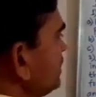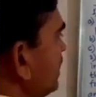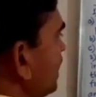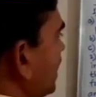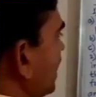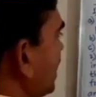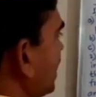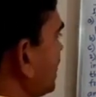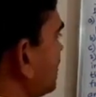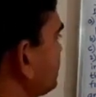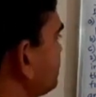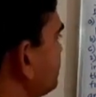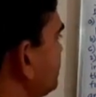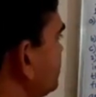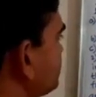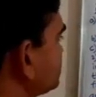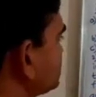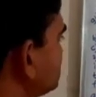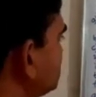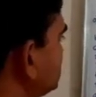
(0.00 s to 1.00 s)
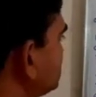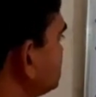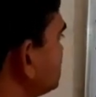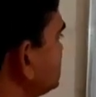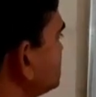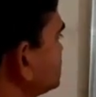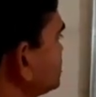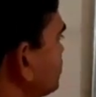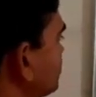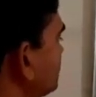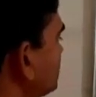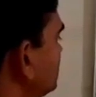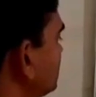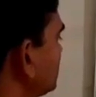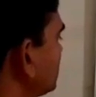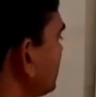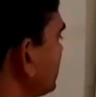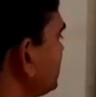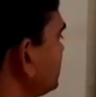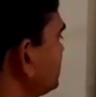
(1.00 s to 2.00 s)
and we have seen the historical
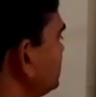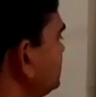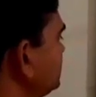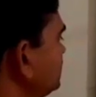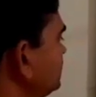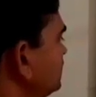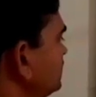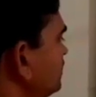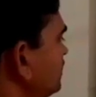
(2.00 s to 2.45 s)
writing,